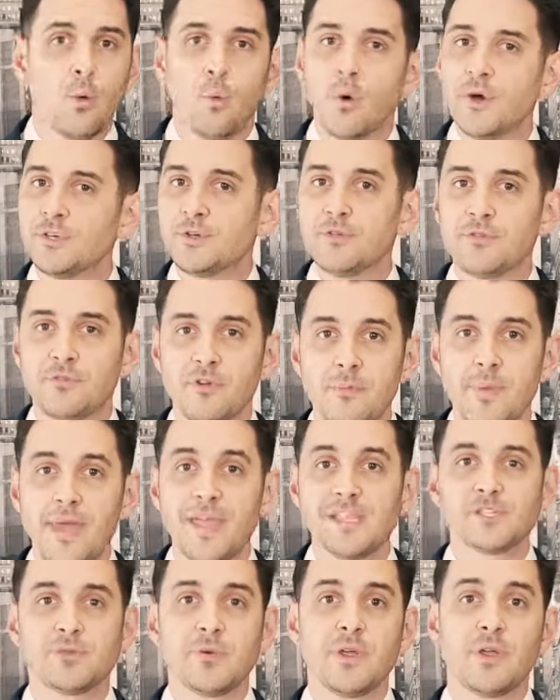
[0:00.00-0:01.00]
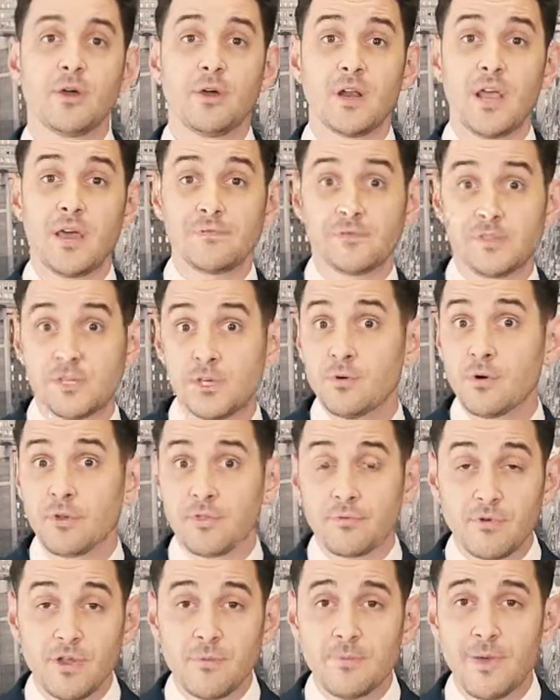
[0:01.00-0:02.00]
123 Main Street could have two or
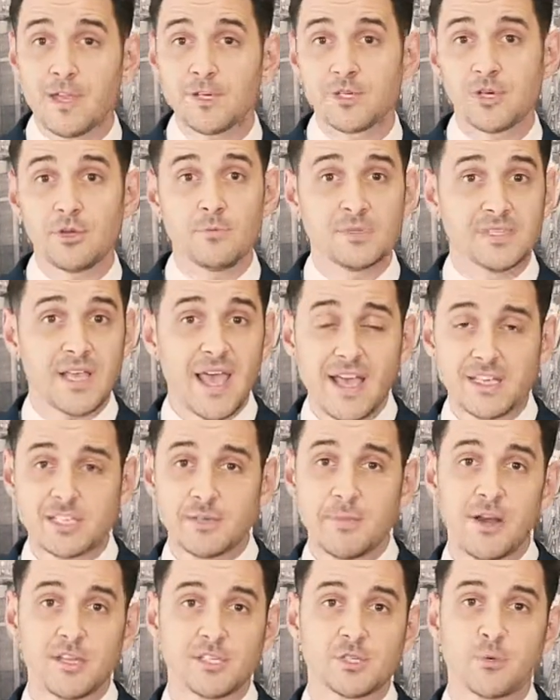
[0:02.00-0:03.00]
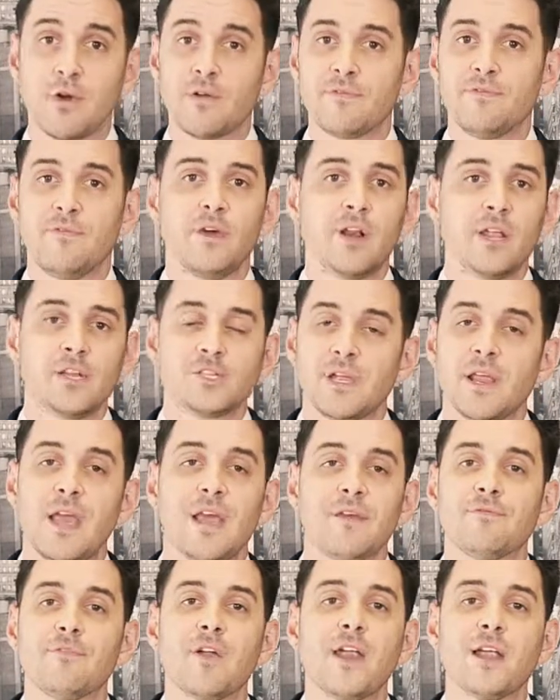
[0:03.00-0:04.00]
three bedrooms, X amount of square footage,
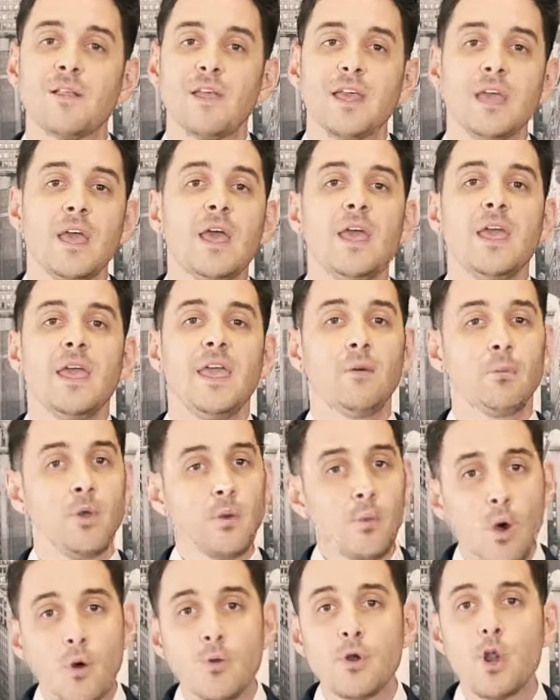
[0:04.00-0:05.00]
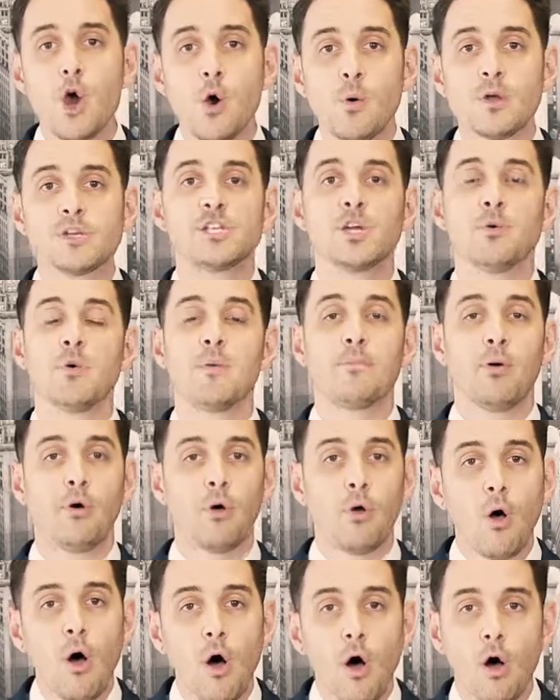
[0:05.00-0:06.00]
and, frankly, we won't know until we
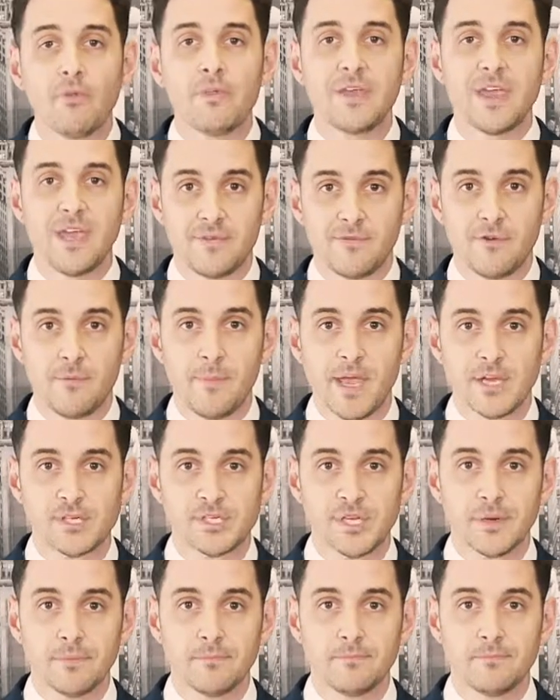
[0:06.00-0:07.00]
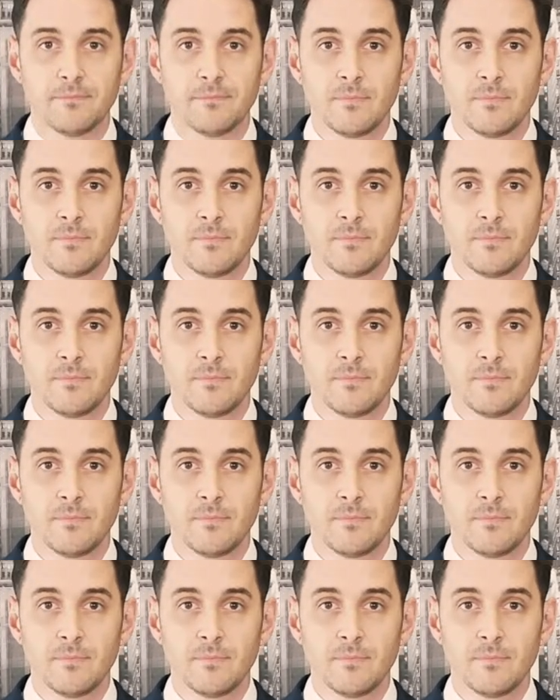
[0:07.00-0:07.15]
pull all the information.